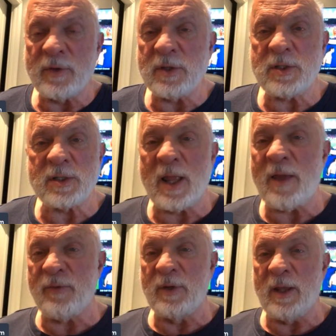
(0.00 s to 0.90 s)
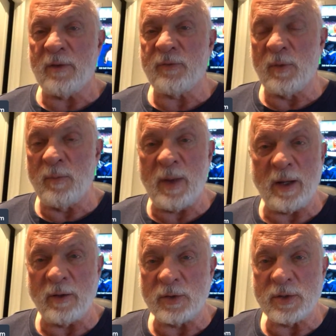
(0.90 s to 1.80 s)
This is life and death for the
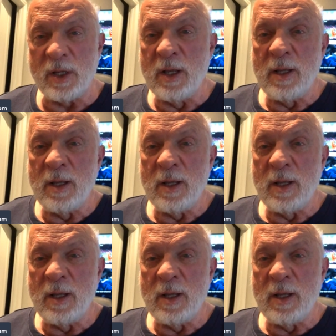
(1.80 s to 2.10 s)
Bengals.